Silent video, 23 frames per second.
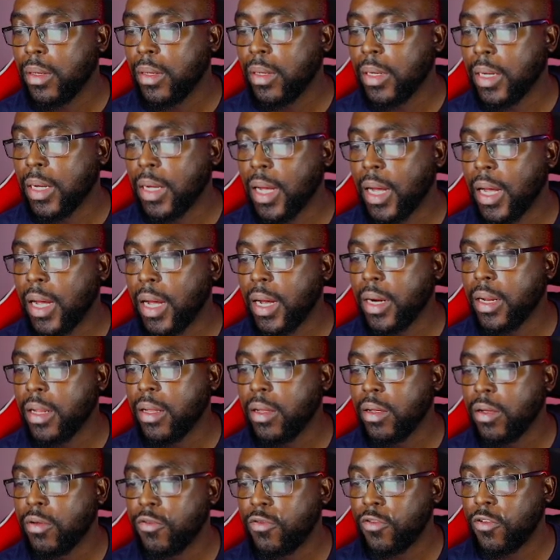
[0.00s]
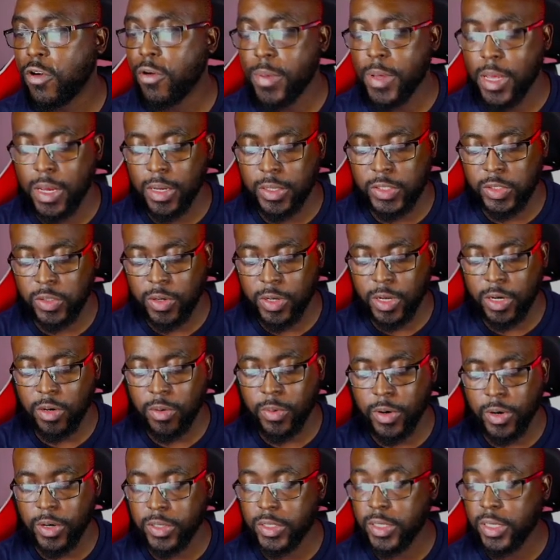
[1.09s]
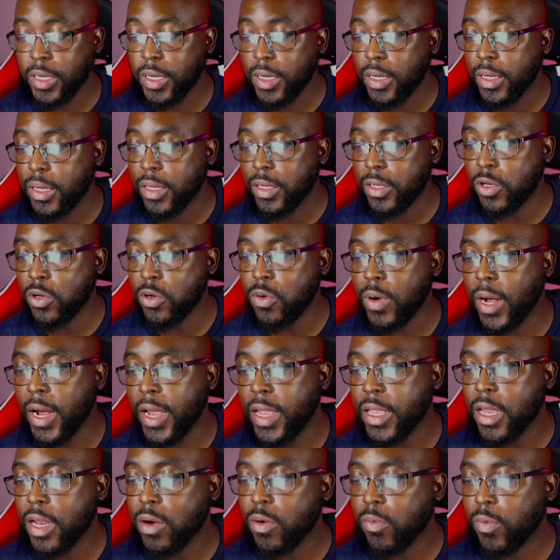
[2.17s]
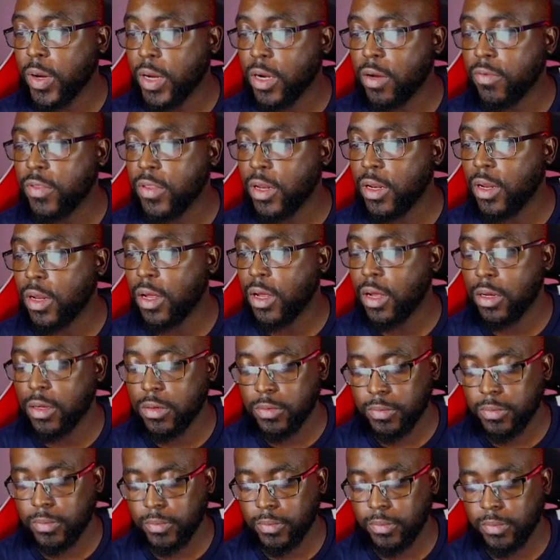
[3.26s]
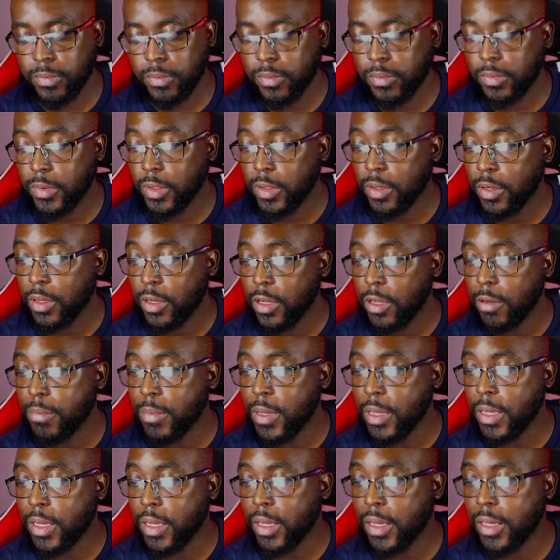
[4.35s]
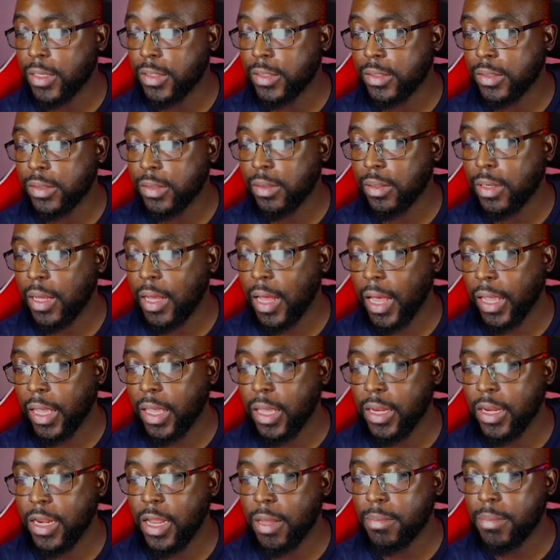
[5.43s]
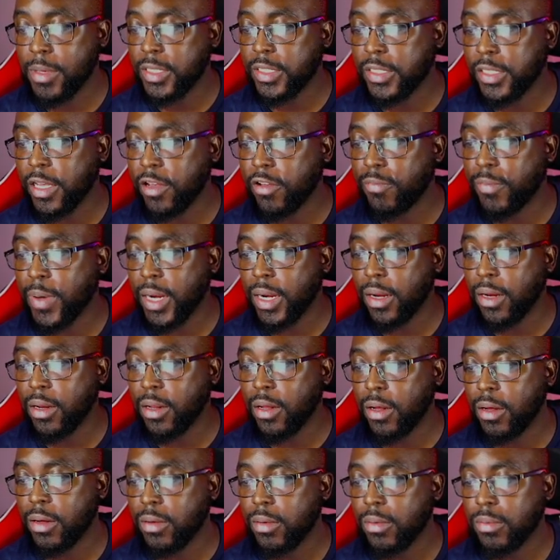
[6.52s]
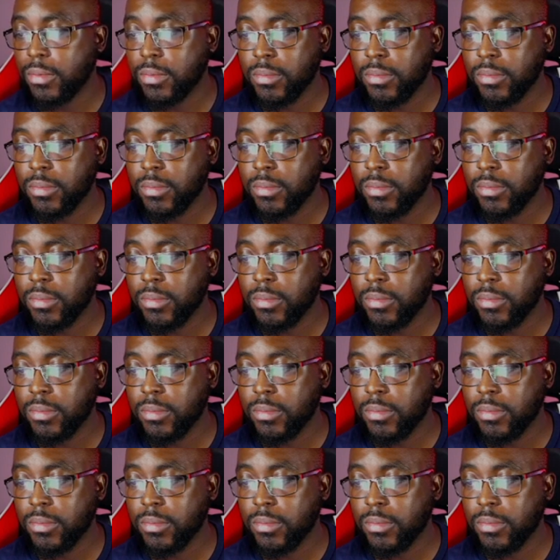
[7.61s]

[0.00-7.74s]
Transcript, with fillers: God forbid. So, in other words, do I get rid of the law because I cannot be saved by the law?